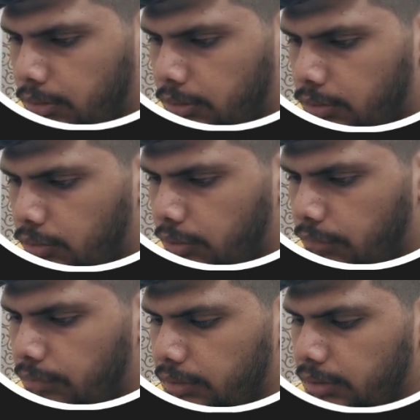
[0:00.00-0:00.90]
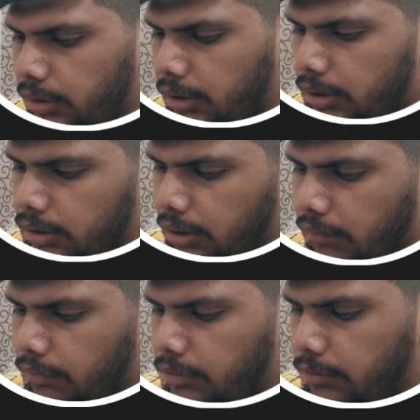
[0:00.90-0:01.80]
So if this is the case, I
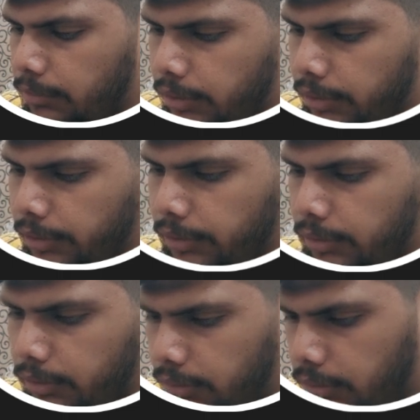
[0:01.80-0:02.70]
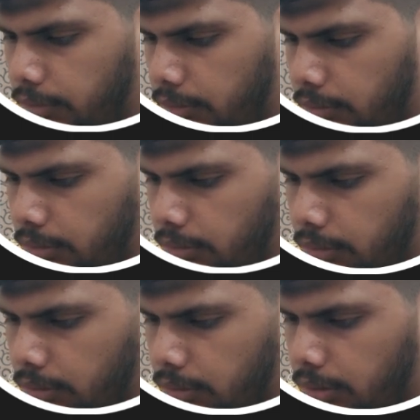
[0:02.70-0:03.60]
will simply return,
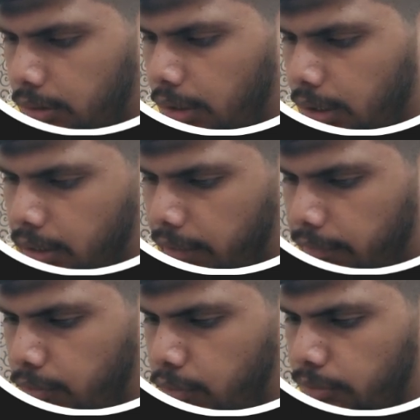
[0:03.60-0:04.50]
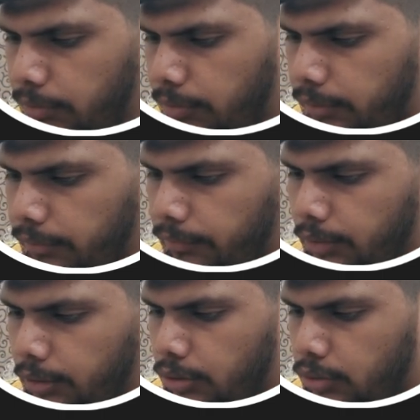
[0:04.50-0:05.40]
else I will do something.
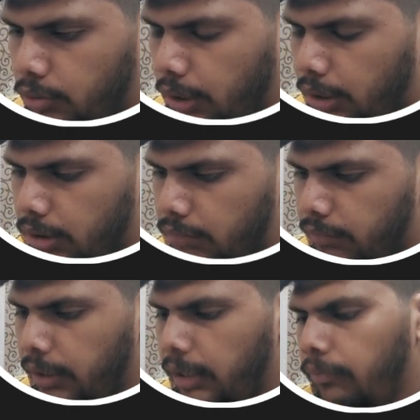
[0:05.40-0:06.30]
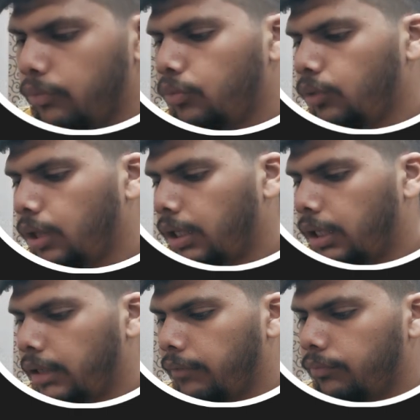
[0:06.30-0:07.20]
So else what I have to do, I
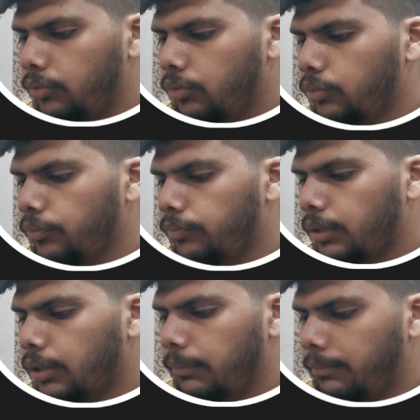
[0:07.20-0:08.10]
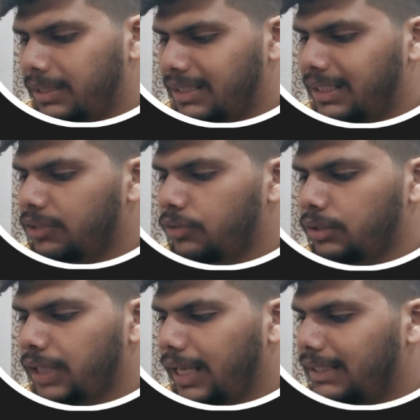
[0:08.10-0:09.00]
have to basically, so
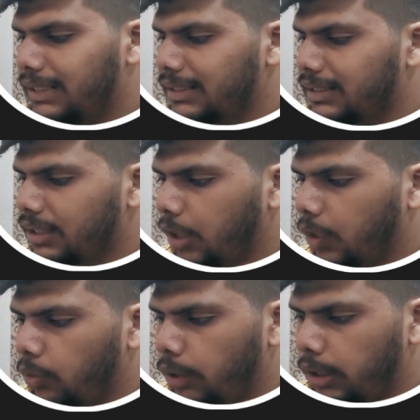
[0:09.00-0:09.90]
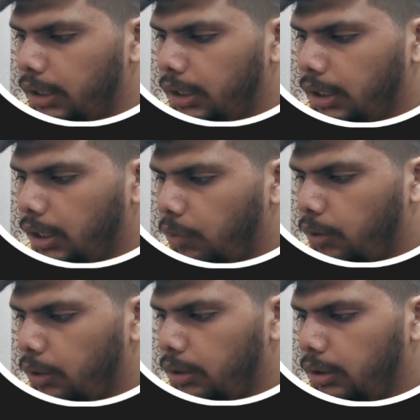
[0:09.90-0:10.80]
as this is the
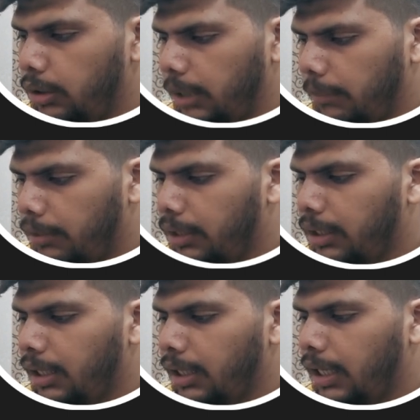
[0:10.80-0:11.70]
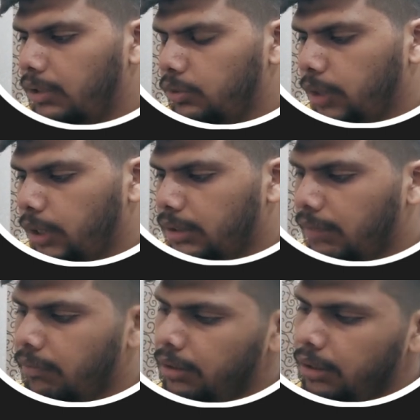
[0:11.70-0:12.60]
countdown timer, as soon as I
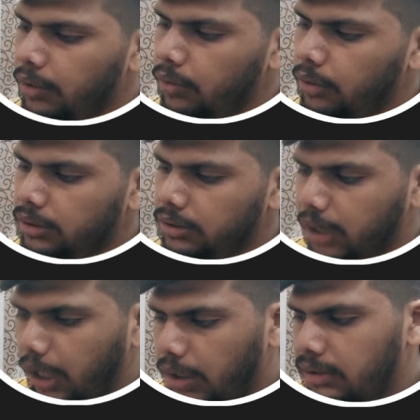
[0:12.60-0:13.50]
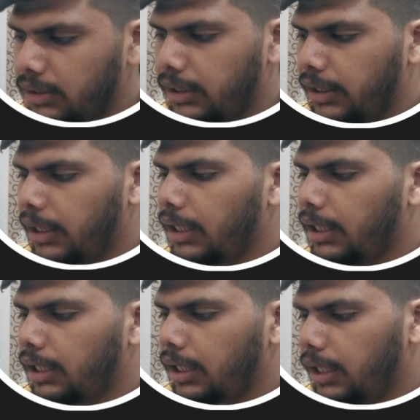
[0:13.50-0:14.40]
will click on the start CTA,
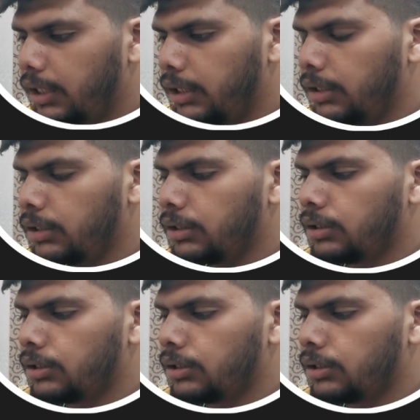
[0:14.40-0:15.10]
it